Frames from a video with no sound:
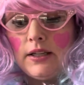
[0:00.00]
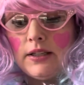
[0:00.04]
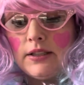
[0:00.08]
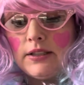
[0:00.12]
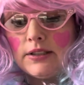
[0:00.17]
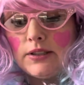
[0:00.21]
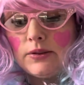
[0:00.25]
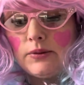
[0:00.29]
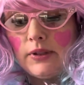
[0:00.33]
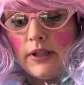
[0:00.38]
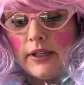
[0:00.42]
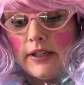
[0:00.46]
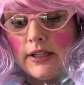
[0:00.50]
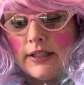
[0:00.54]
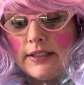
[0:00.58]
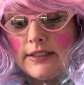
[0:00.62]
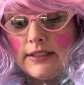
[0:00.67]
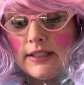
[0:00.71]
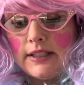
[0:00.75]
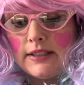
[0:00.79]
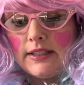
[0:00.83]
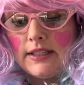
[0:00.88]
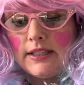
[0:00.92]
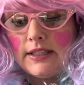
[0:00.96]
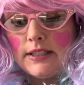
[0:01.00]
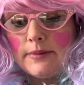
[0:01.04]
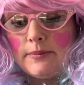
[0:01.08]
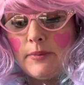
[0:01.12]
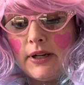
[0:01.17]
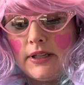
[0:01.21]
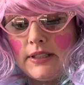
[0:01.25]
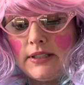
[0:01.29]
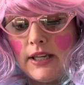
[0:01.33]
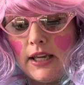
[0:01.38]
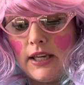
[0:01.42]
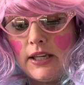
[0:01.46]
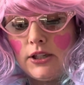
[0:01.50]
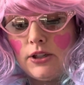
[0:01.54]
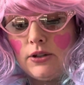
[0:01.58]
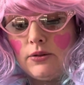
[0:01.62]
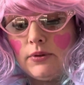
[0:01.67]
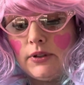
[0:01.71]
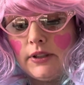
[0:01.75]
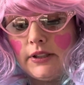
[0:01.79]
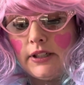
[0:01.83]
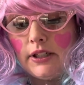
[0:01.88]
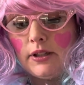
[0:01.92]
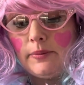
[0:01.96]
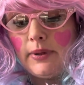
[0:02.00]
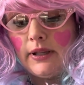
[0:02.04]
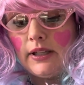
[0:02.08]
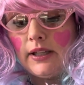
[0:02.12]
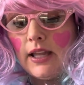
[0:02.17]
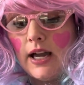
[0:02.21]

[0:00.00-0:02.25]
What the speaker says: So like I said, this might take you a little bit